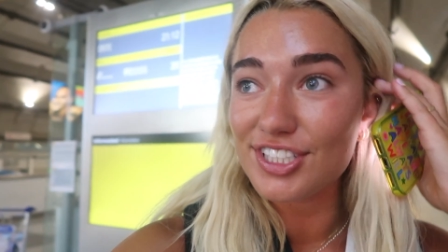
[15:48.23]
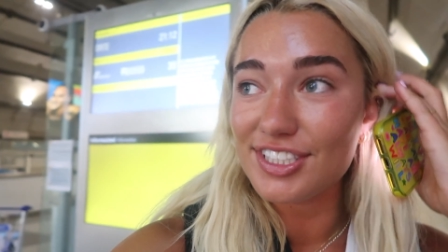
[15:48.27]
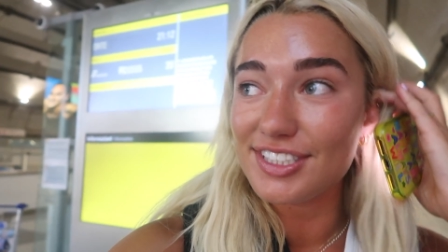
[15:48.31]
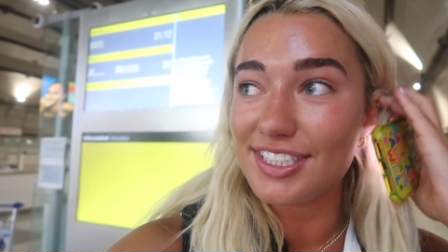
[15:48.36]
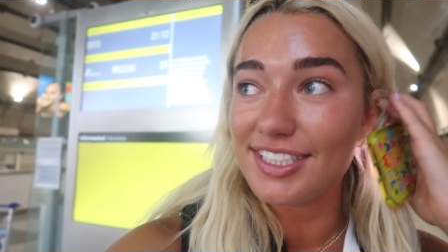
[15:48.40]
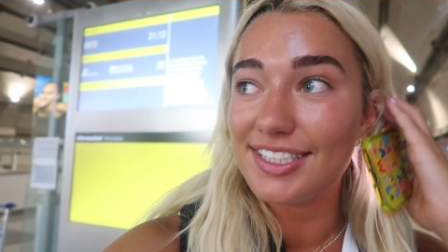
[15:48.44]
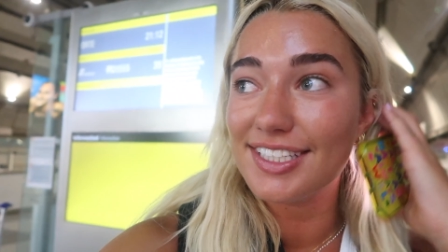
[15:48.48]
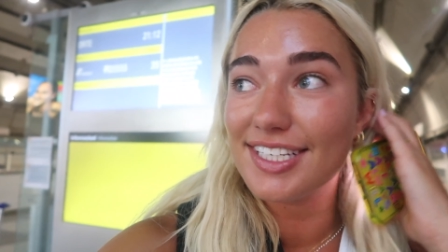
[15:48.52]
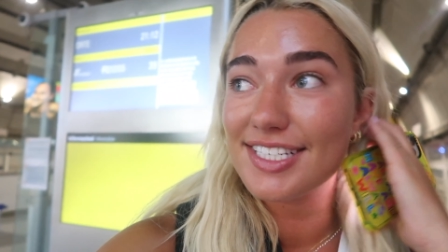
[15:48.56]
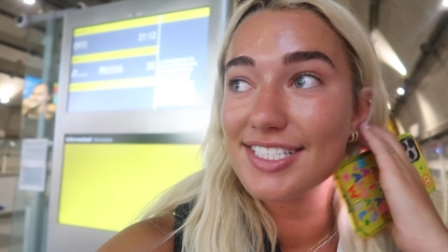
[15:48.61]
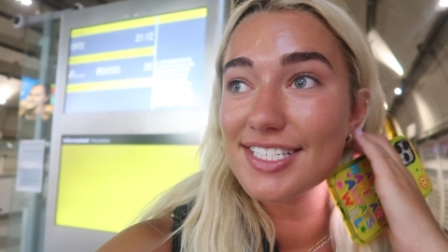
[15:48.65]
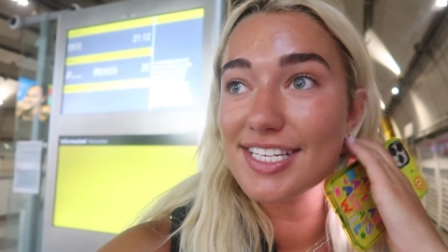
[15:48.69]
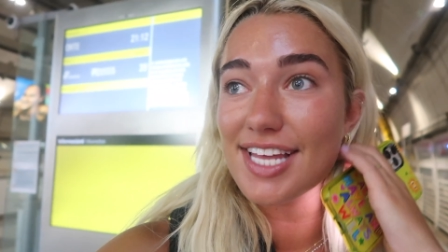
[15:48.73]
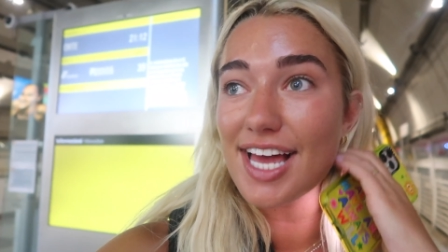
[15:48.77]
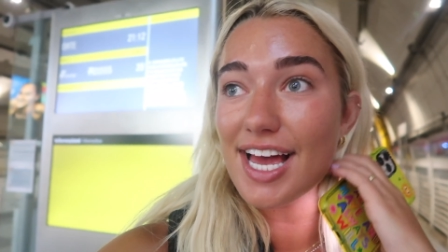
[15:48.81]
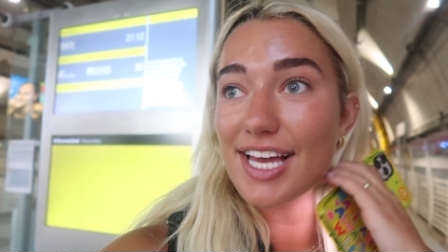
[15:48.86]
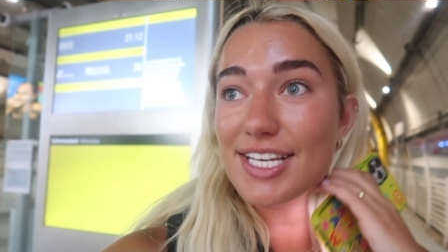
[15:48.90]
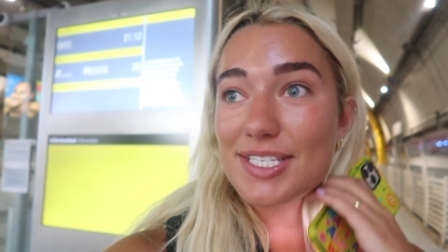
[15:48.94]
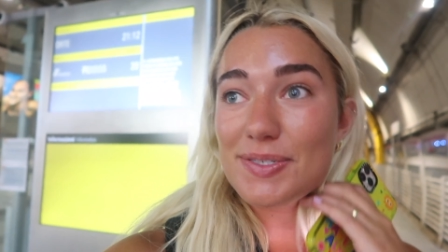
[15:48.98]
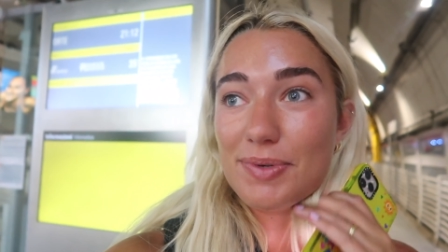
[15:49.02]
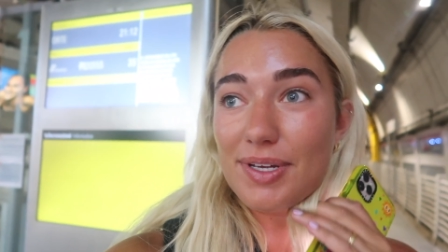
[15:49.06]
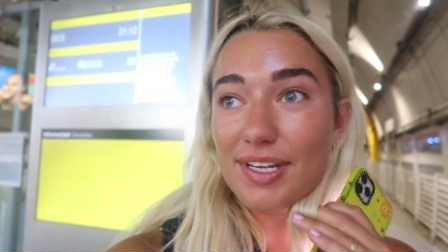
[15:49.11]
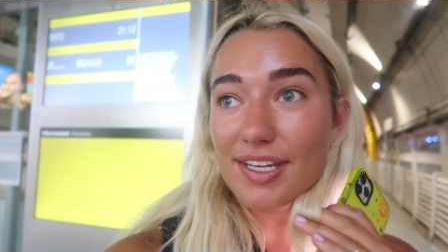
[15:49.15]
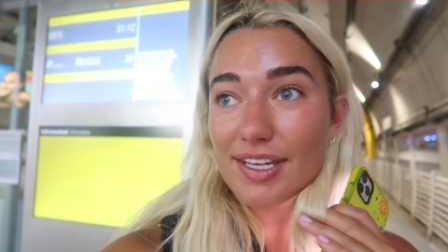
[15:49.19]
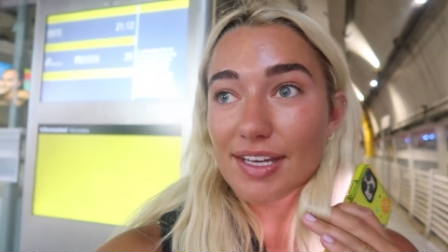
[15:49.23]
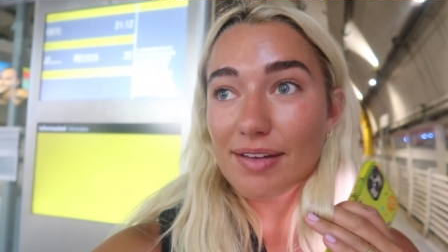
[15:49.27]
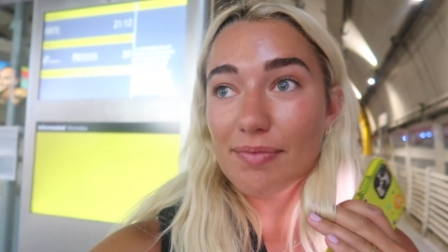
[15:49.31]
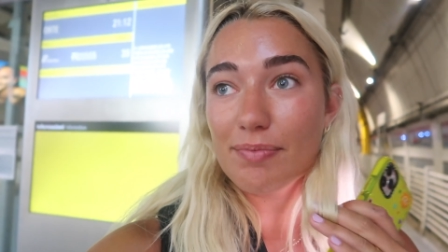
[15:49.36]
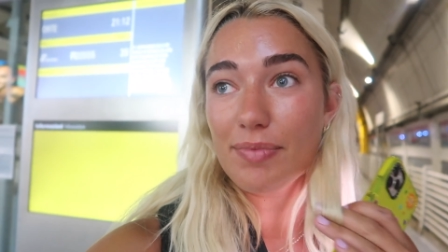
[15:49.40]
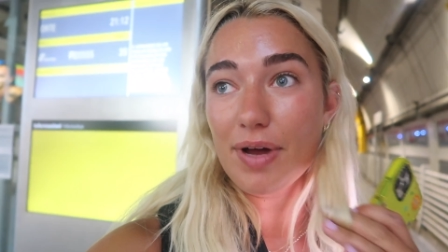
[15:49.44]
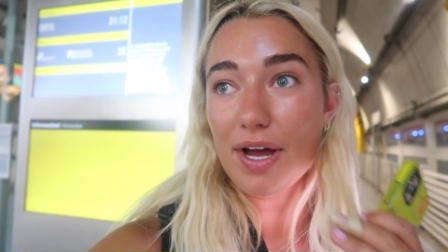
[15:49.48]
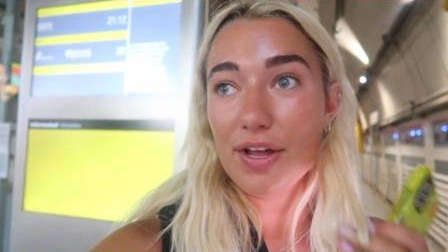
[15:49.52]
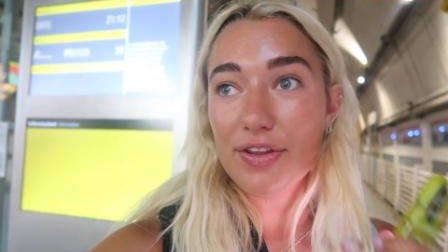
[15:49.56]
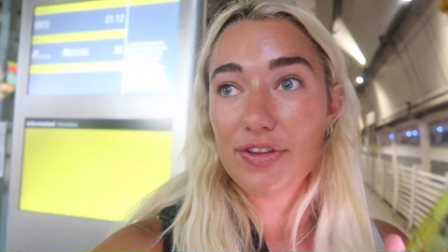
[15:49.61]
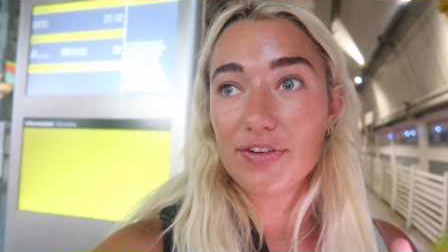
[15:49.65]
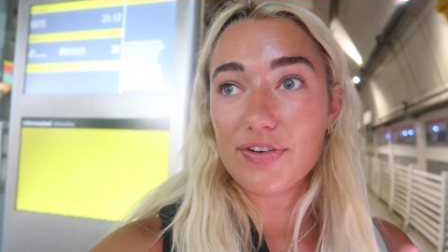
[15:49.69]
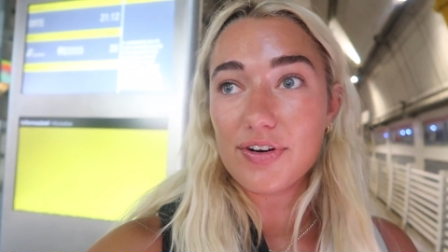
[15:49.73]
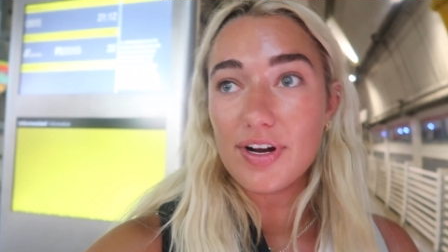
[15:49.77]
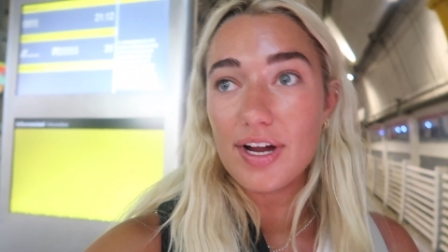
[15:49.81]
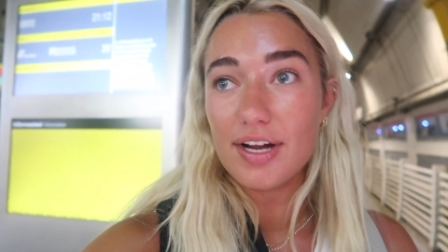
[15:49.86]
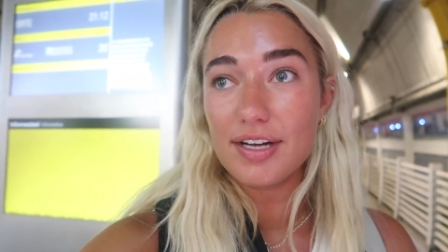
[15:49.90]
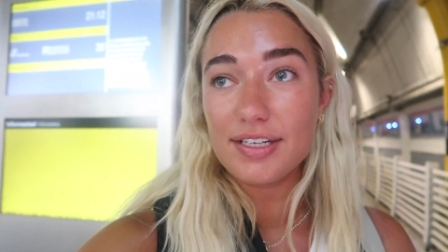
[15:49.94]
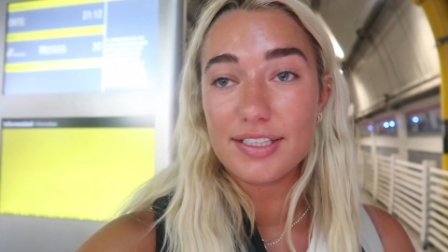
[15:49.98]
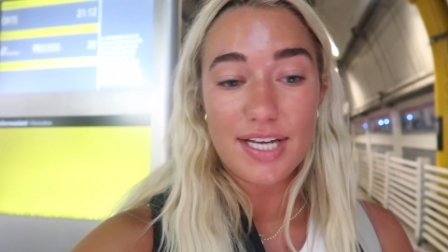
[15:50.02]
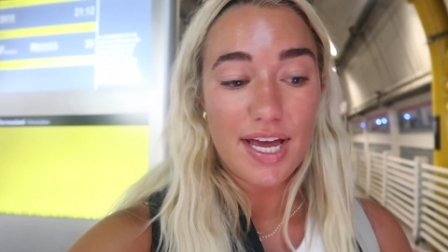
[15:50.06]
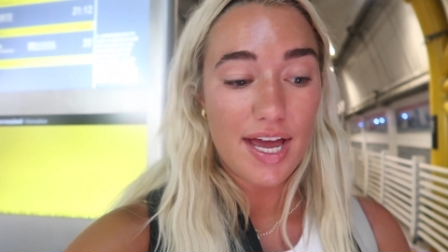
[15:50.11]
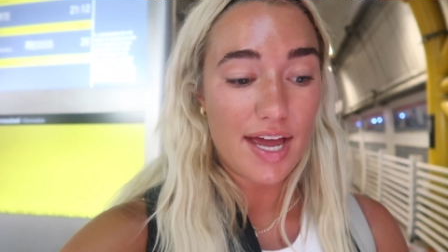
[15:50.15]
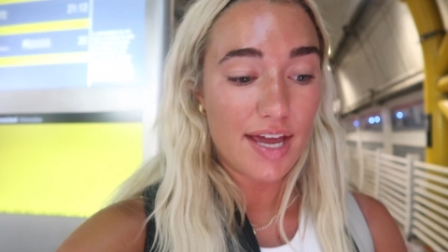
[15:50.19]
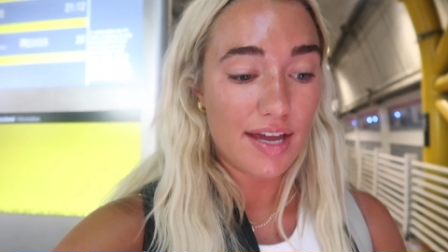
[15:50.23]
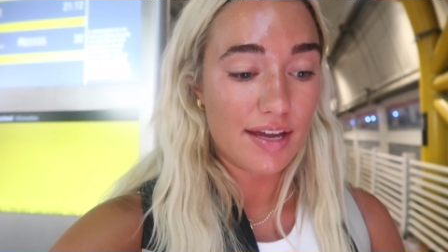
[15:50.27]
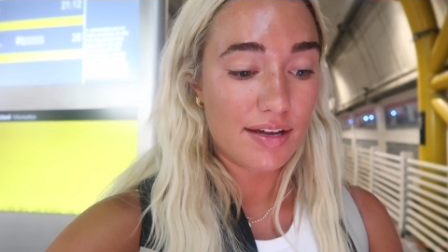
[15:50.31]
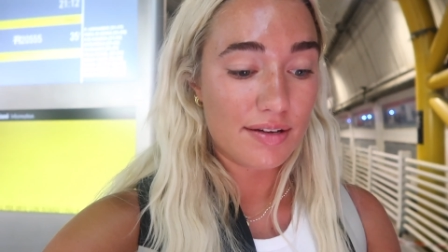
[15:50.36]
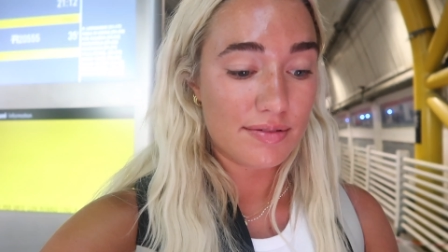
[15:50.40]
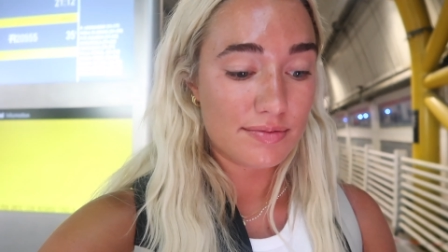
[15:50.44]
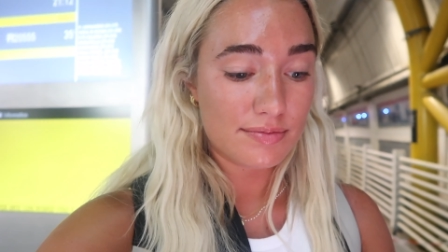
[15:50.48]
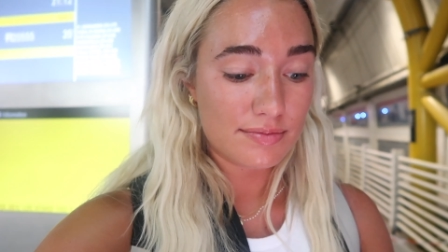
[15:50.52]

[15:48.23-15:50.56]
she did this last week and bought the wrong day.